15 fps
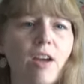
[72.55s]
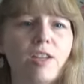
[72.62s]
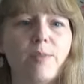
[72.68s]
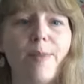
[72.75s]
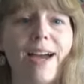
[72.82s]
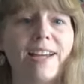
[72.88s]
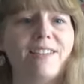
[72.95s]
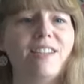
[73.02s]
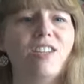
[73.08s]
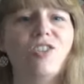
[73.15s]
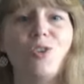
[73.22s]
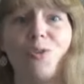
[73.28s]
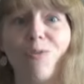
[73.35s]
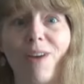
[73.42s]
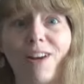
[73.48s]
to
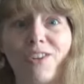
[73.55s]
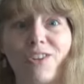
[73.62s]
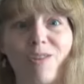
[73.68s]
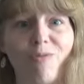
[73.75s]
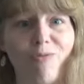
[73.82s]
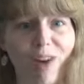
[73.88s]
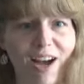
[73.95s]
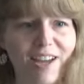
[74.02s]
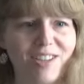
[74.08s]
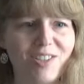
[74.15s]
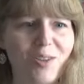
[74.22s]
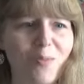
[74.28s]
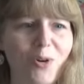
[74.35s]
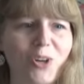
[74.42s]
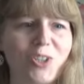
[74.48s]
magazines you can actually find
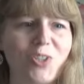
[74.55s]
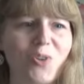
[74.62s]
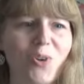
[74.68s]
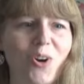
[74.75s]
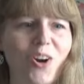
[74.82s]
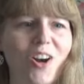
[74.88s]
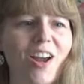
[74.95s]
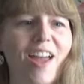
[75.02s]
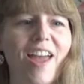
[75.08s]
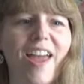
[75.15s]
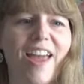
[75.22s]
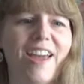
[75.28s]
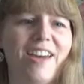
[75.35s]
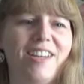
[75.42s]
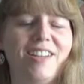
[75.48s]
in the bookstore
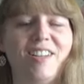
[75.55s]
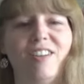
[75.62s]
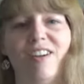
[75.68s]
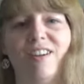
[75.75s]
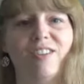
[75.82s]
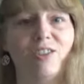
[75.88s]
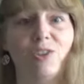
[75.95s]
and uh,